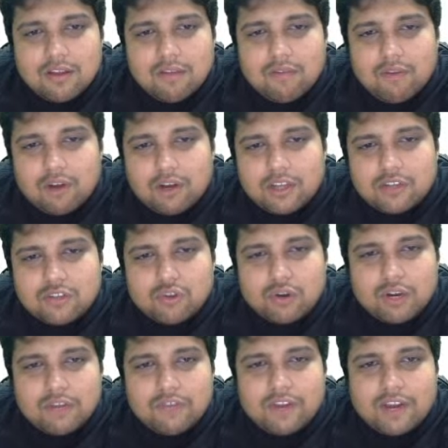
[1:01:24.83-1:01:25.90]
What is so
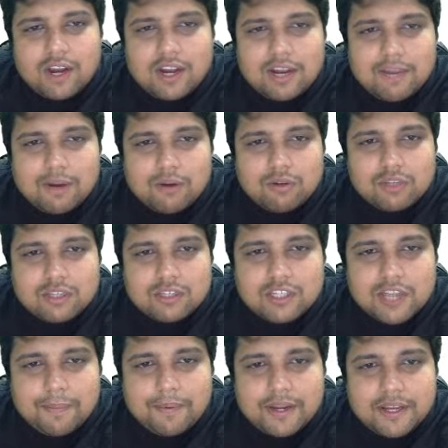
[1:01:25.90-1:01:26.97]
difficult about this
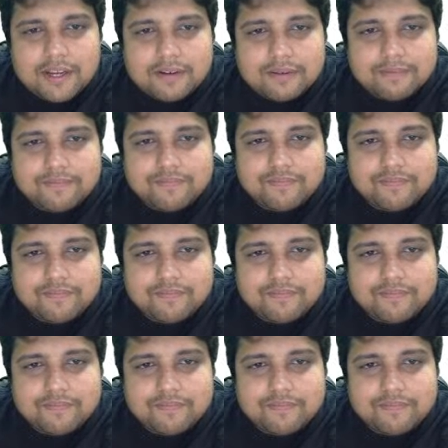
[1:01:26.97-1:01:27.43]
chapter?